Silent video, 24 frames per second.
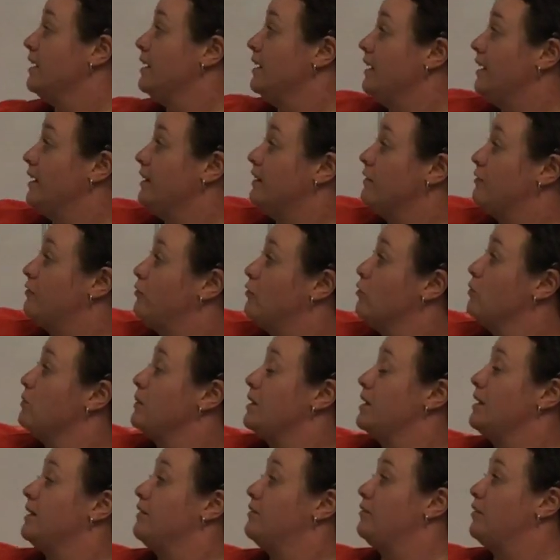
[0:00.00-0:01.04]
And the
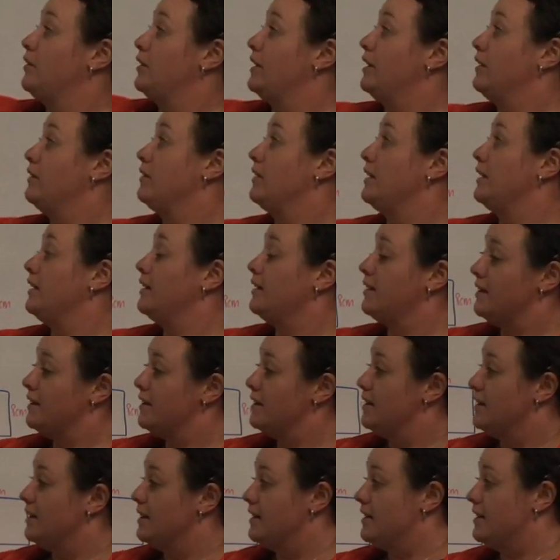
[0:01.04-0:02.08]
formula for area
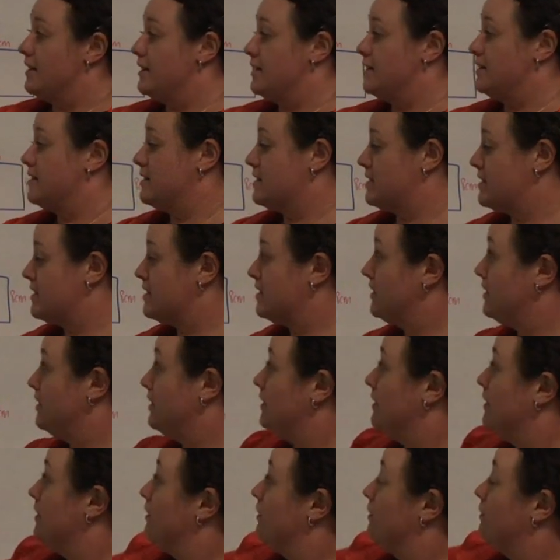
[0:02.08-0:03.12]
is
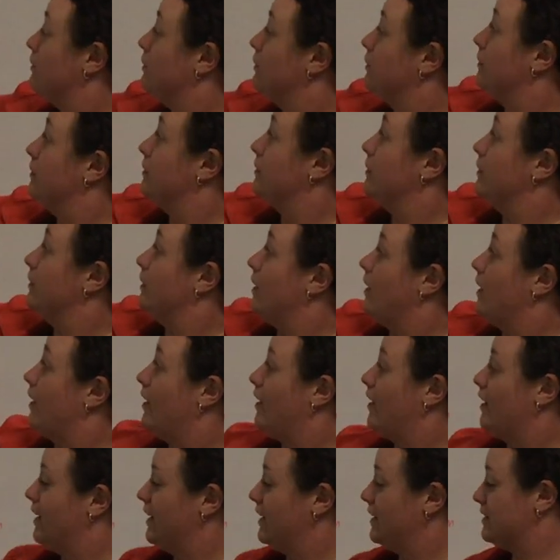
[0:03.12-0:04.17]

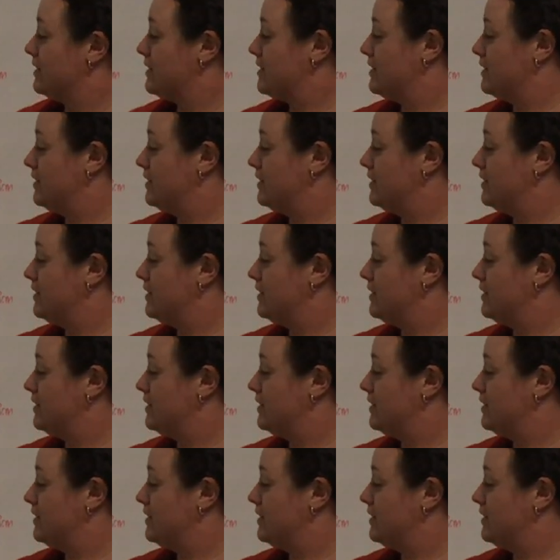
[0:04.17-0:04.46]
height